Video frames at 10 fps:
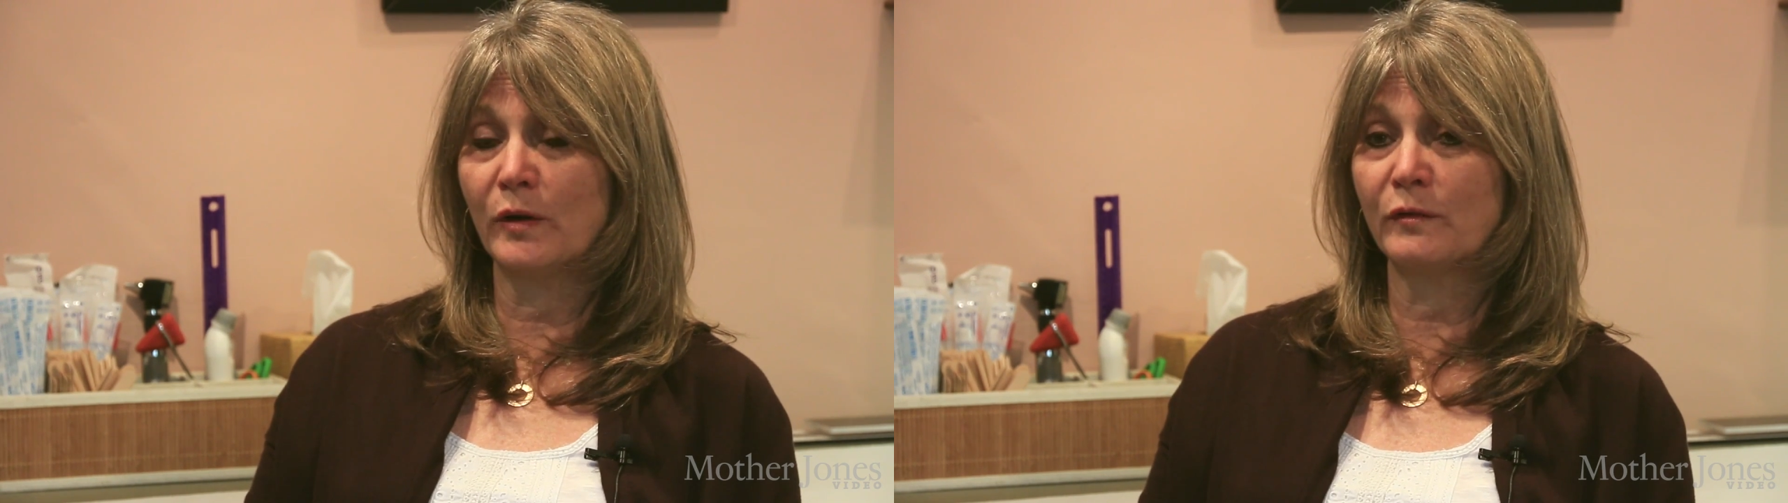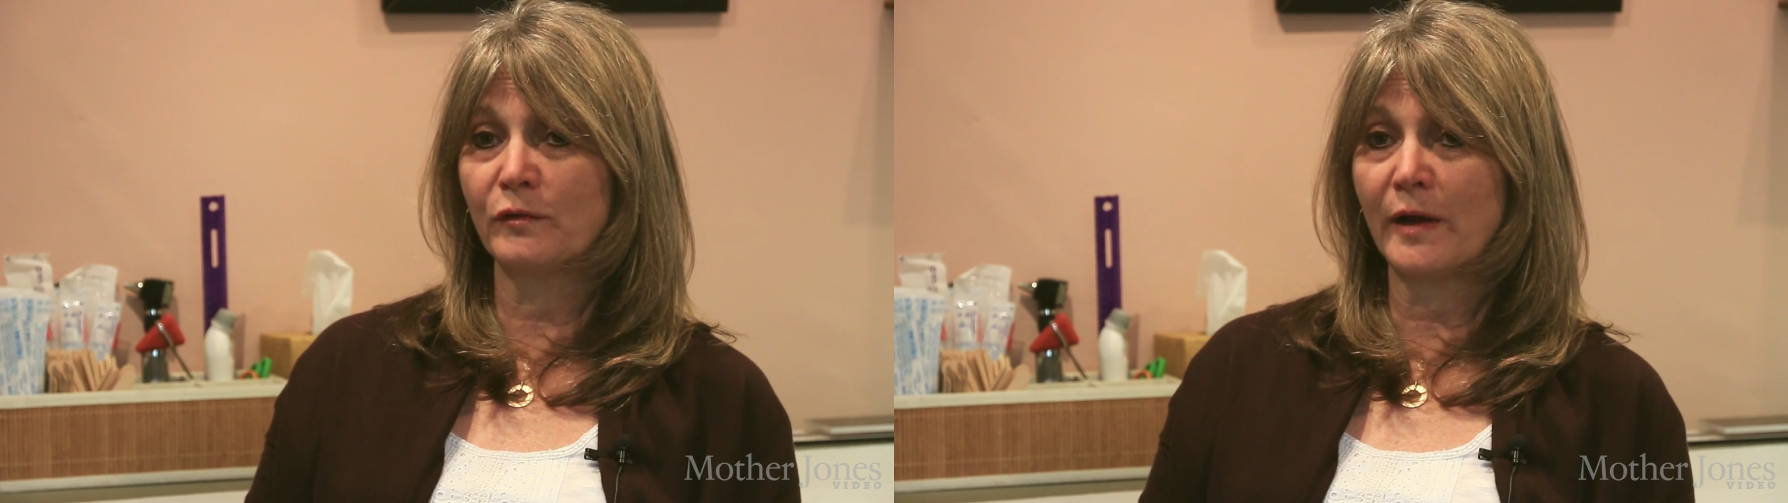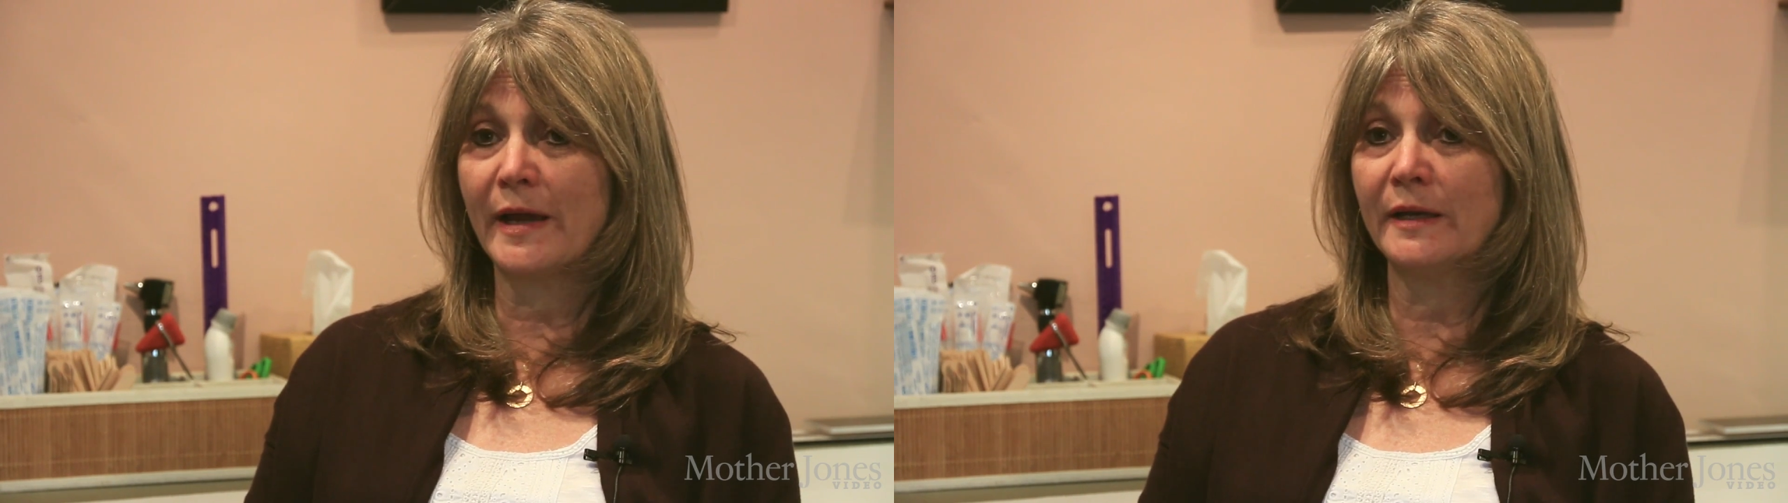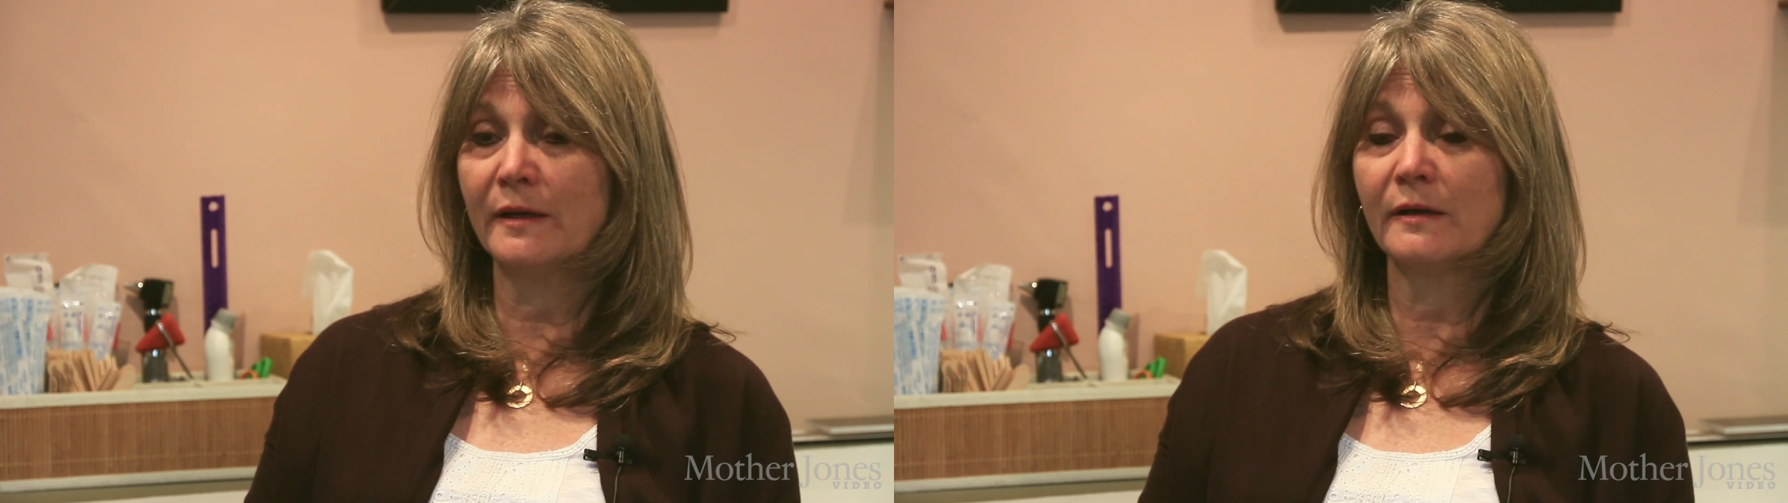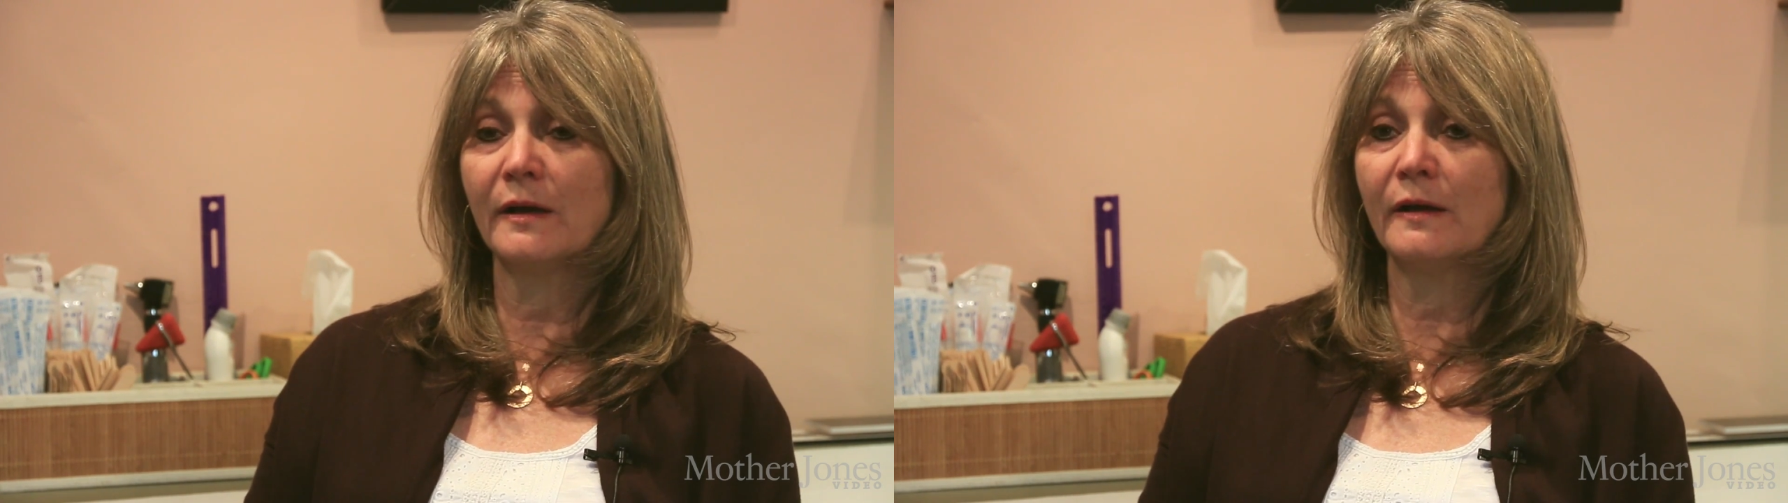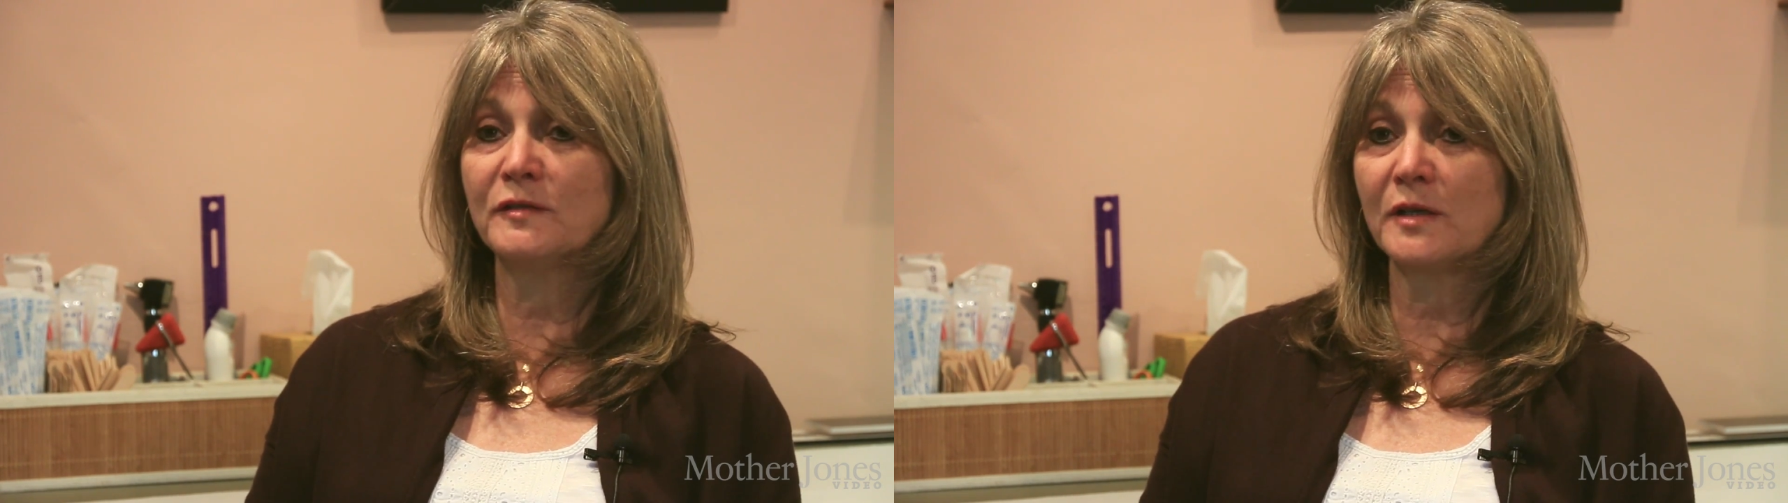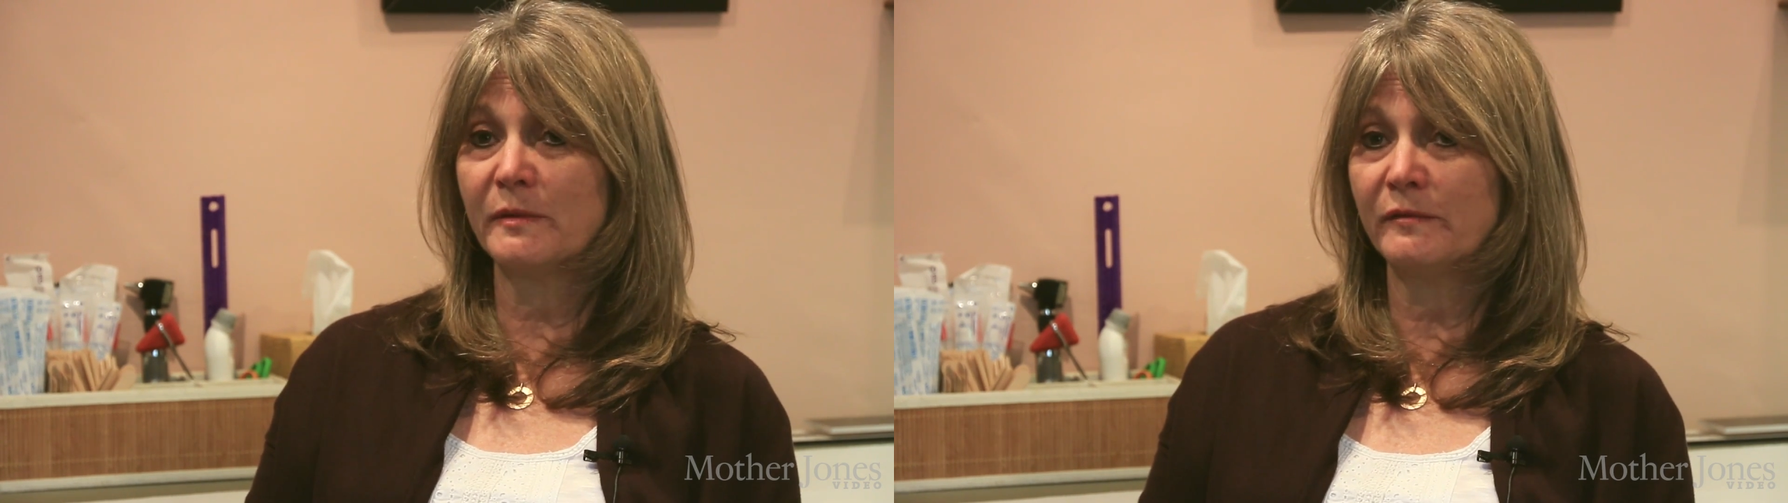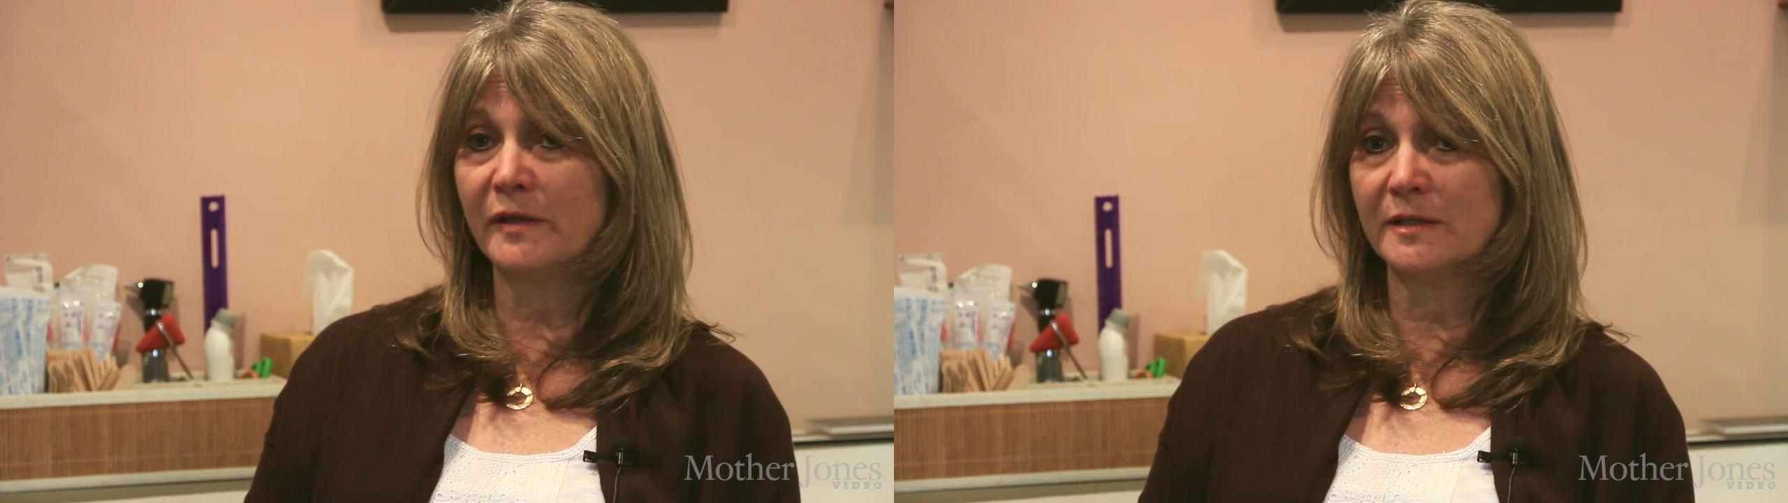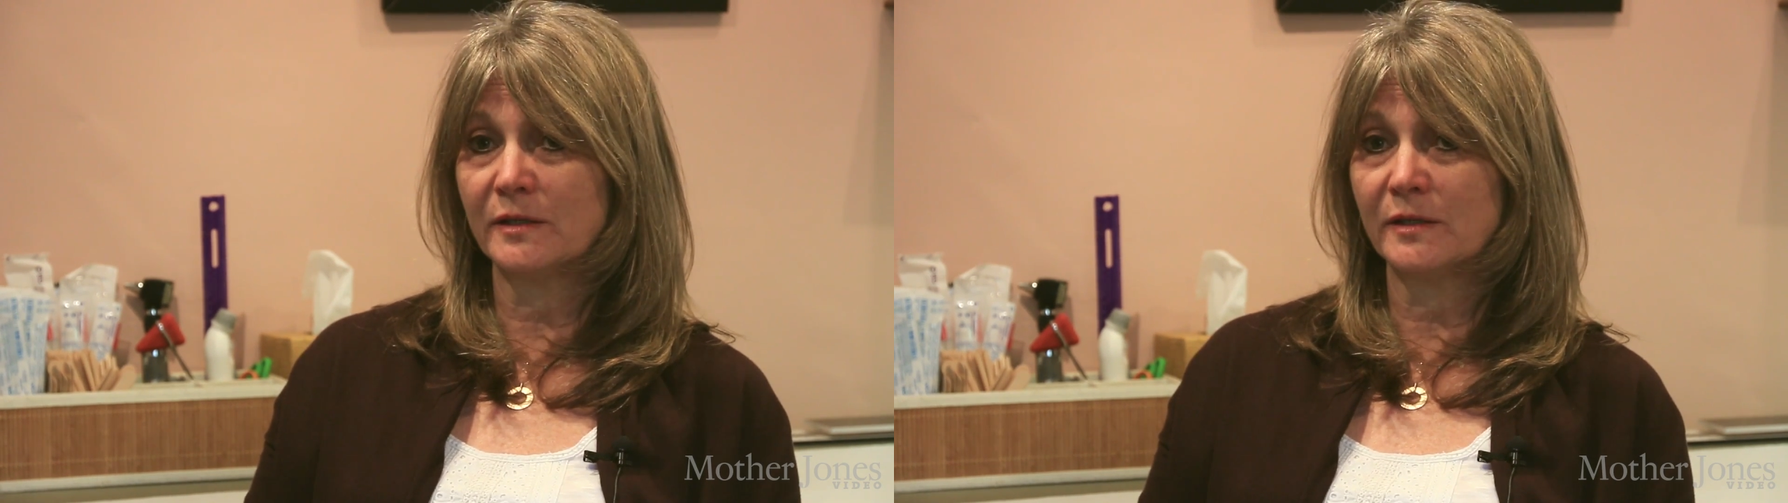afraid of some of these